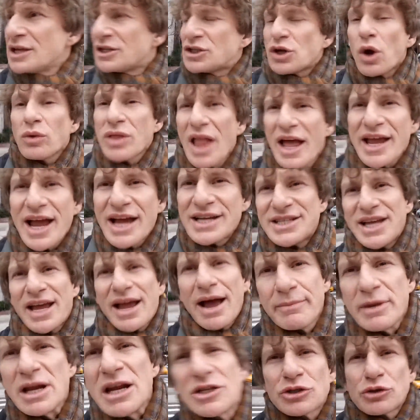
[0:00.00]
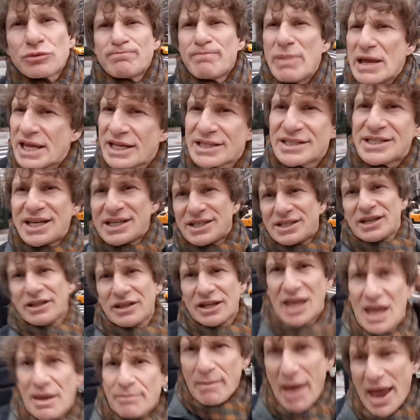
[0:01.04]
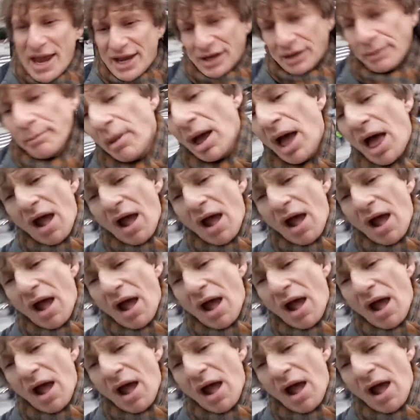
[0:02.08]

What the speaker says: So like I say, I'm going to be consistent, keep making them,